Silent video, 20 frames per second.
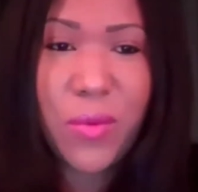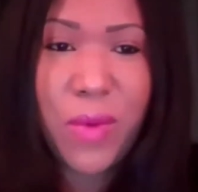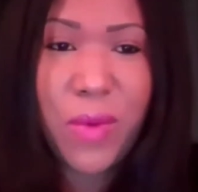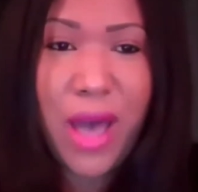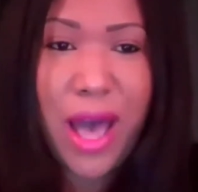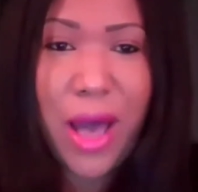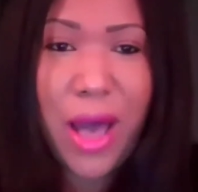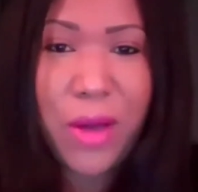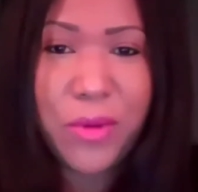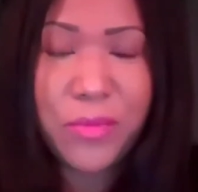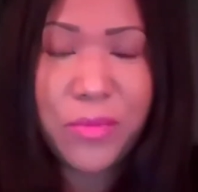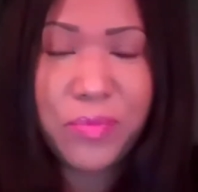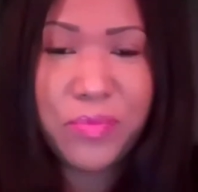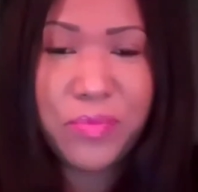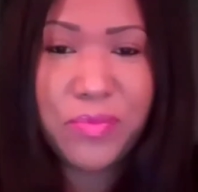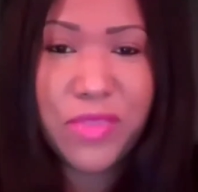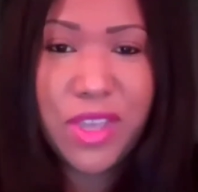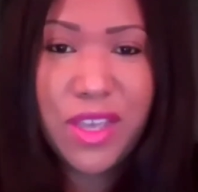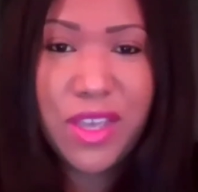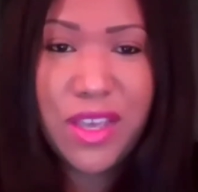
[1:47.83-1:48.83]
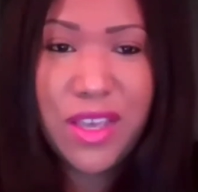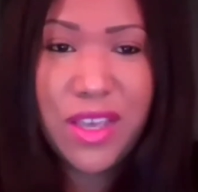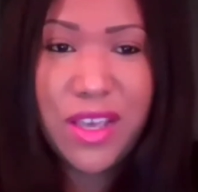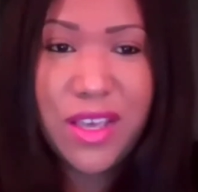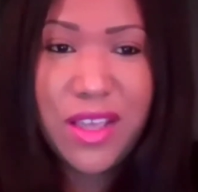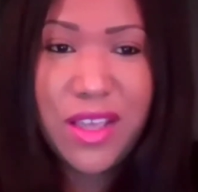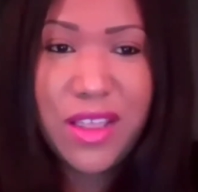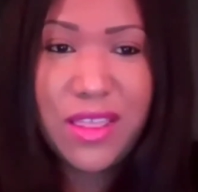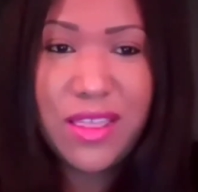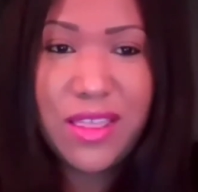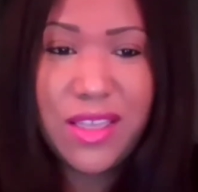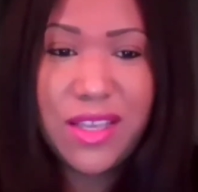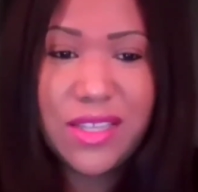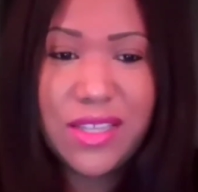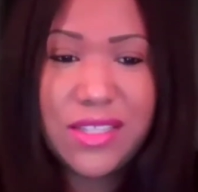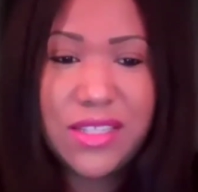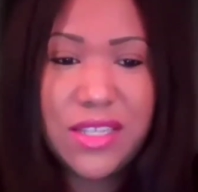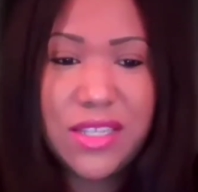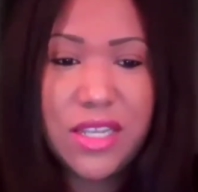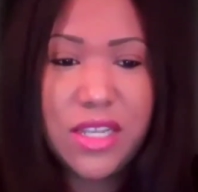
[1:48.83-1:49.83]
Wow,
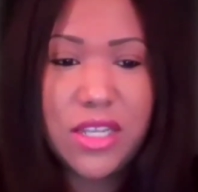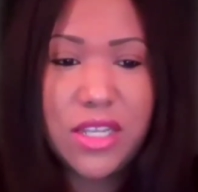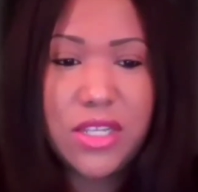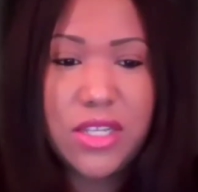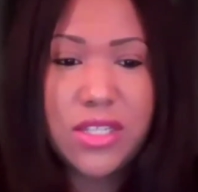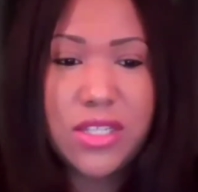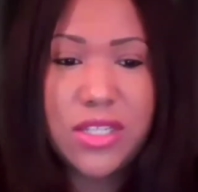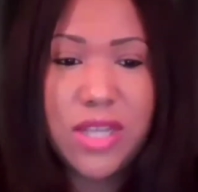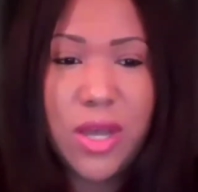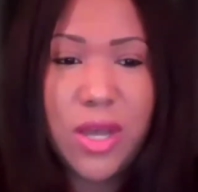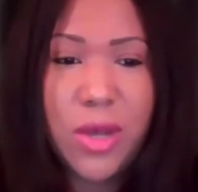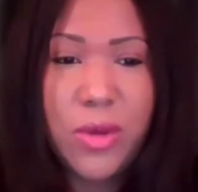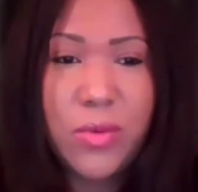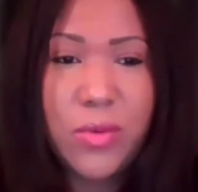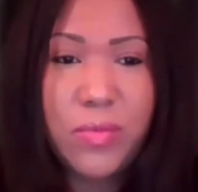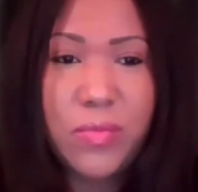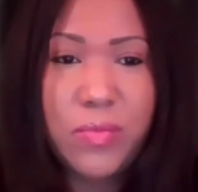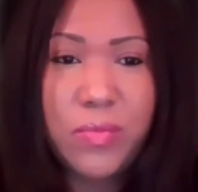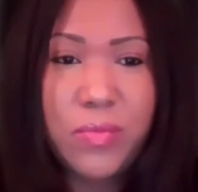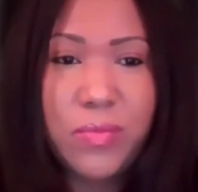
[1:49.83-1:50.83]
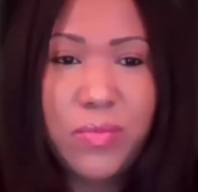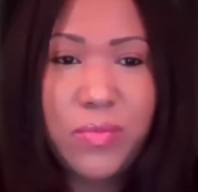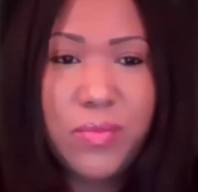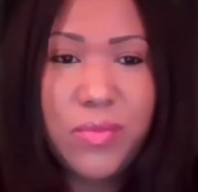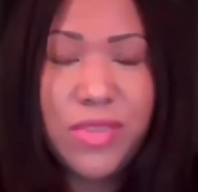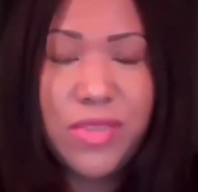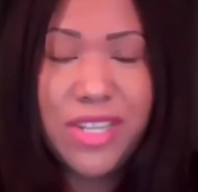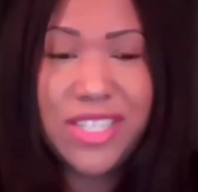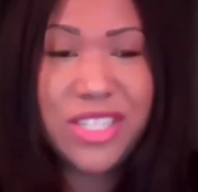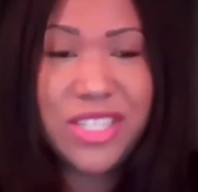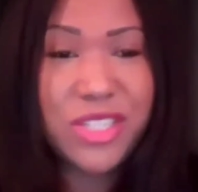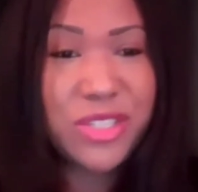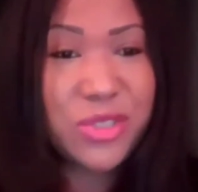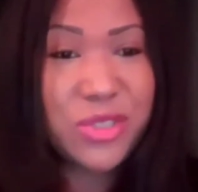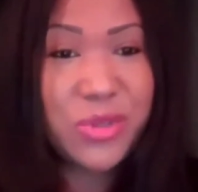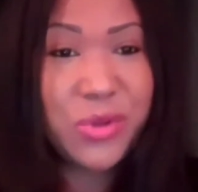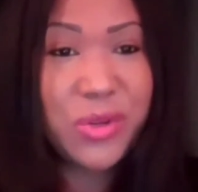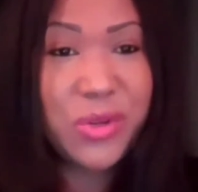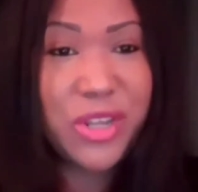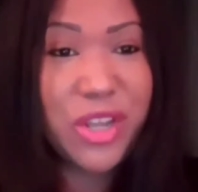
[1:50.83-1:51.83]
this is
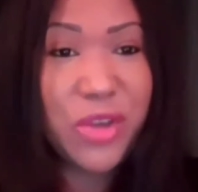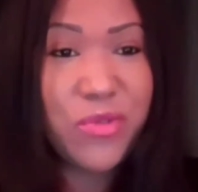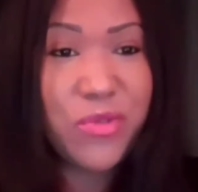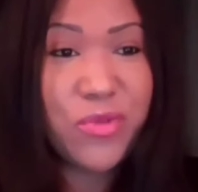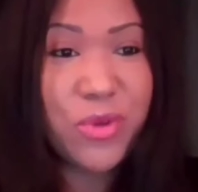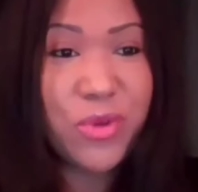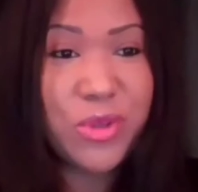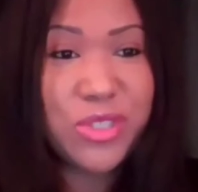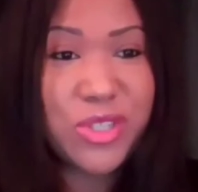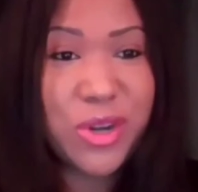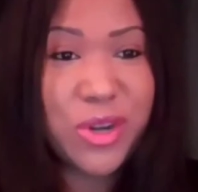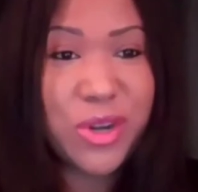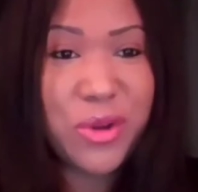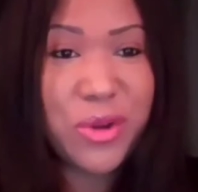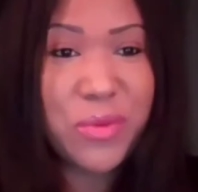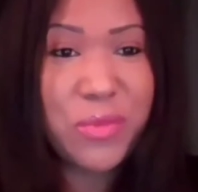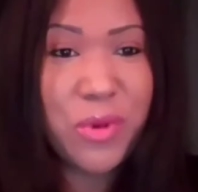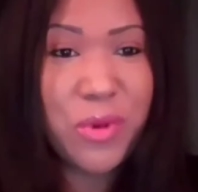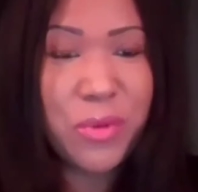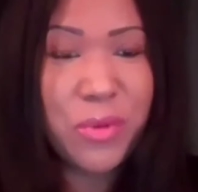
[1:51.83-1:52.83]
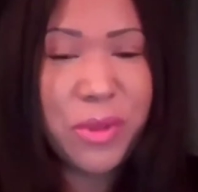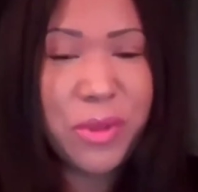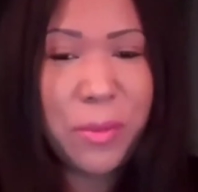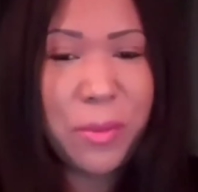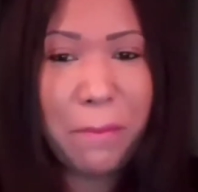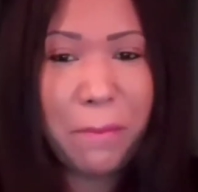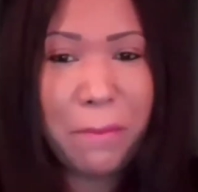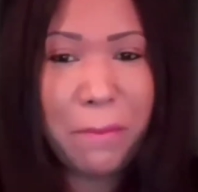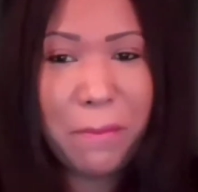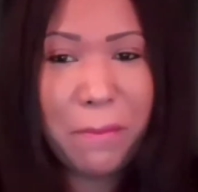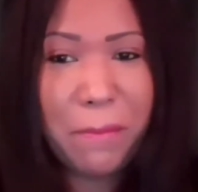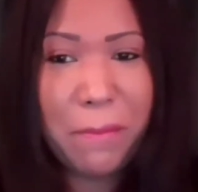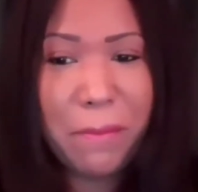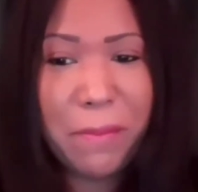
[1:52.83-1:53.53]
truly a full circle moment.